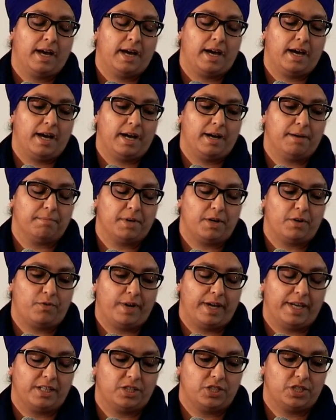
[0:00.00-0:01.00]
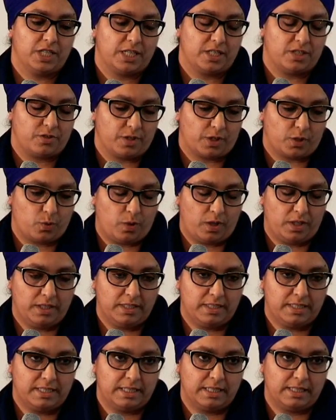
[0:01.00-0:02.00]
around gender
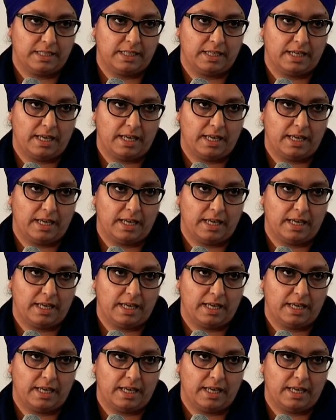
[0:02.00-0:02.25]
equality,